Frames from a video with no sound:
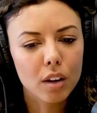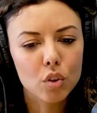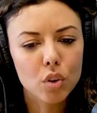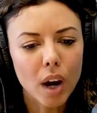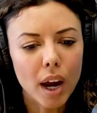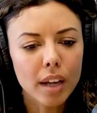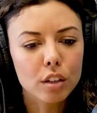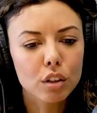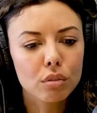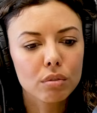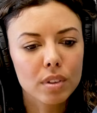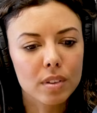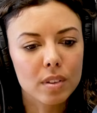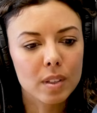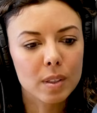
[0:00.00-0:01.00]
trying to
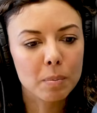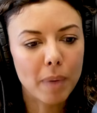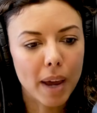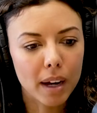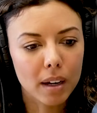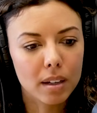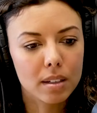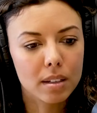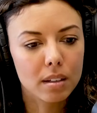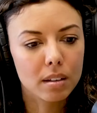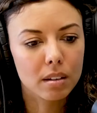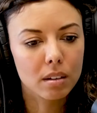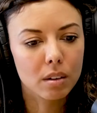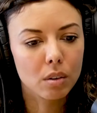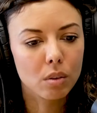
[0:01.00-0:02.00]
respect
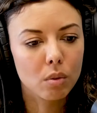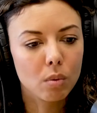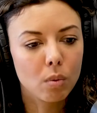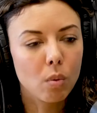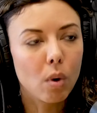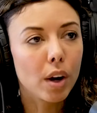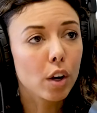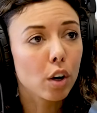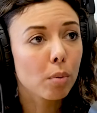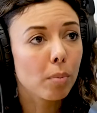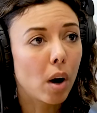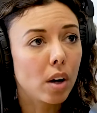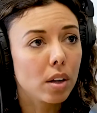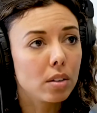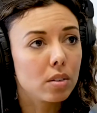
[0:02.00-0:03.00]
what your
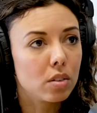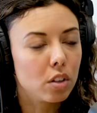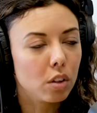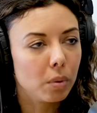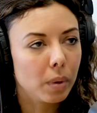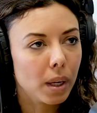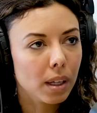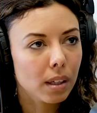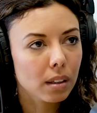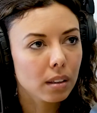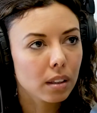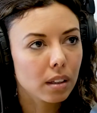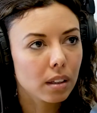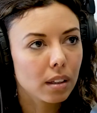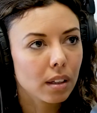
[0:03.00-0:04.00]
body's doing.
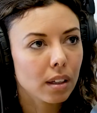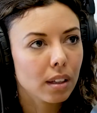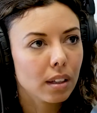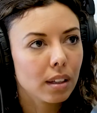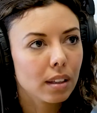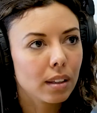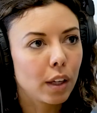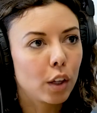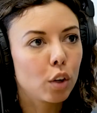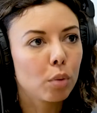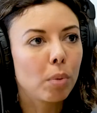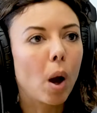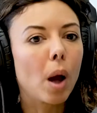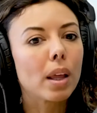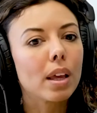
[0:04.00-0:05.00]
Like your
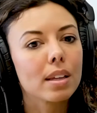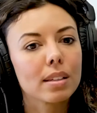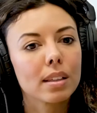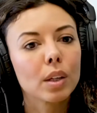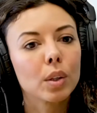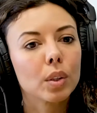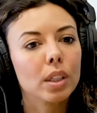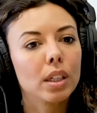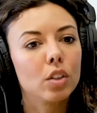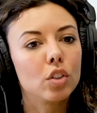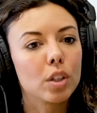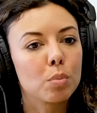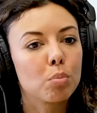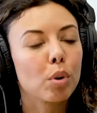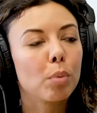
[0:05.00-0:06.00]
body has literally
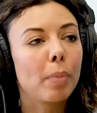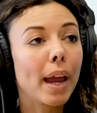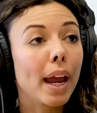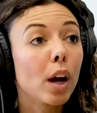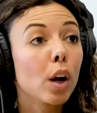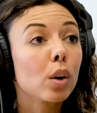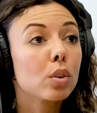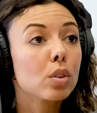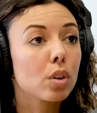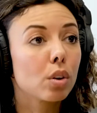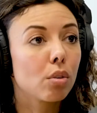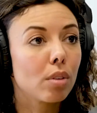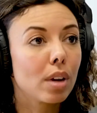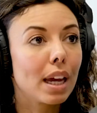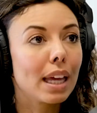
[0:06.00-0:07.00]
just prepared to
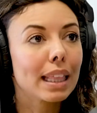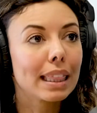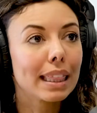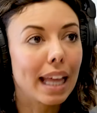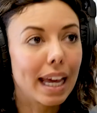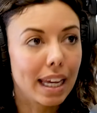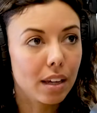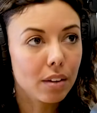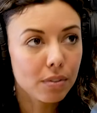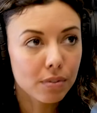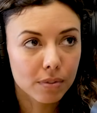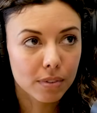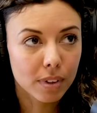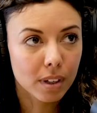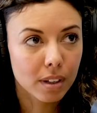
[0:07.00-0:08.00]
create
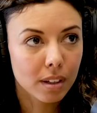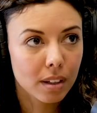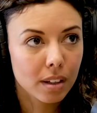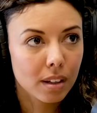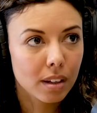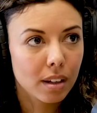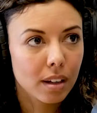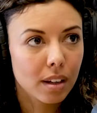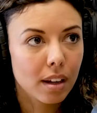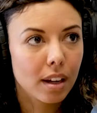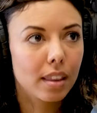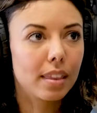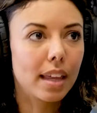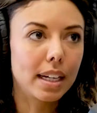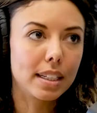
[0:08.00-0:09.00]
life
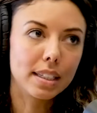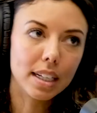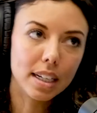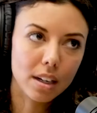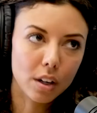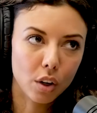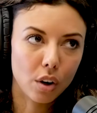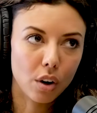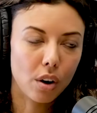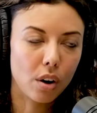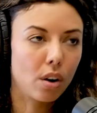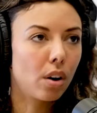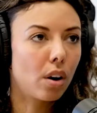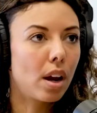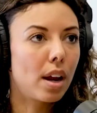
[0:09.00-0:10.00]
that didn't
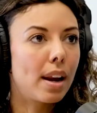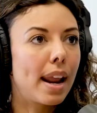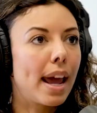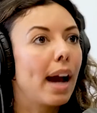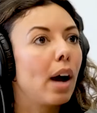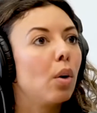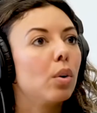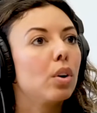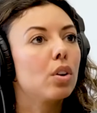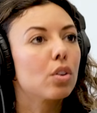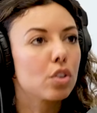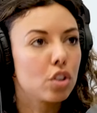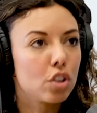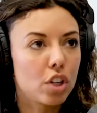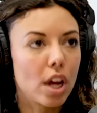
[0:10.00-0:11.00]
occur, and now you're
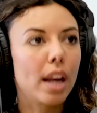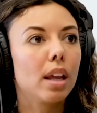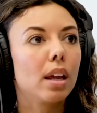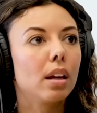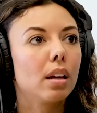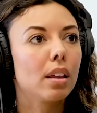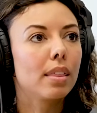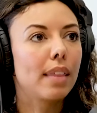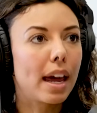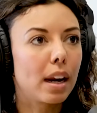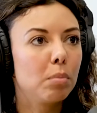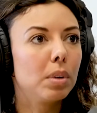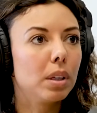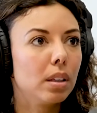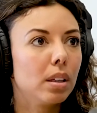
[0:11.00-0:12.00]
shedding that
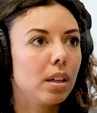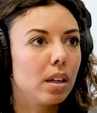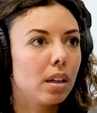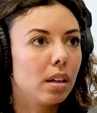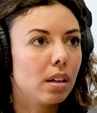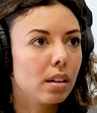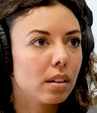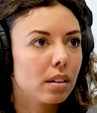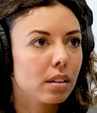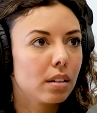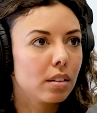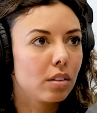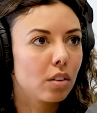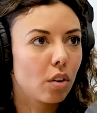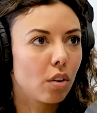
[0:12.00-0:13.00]
ability
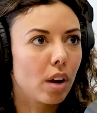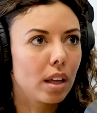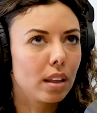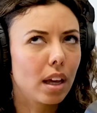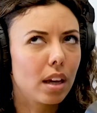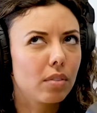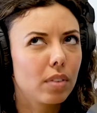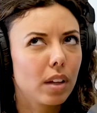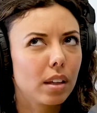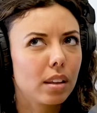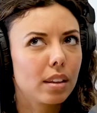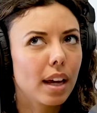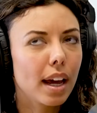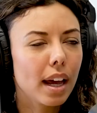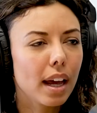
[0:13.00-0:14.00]
to create life. Like
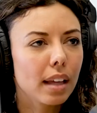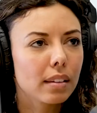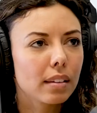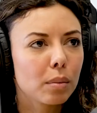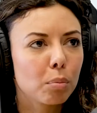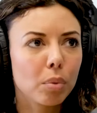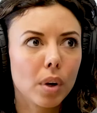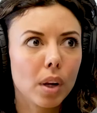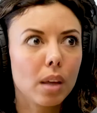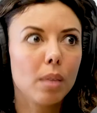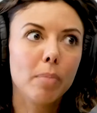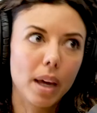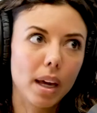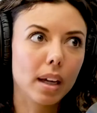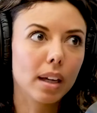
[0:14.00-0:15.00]
that's pretty
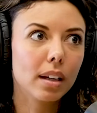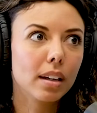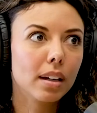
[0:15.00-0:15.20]
big.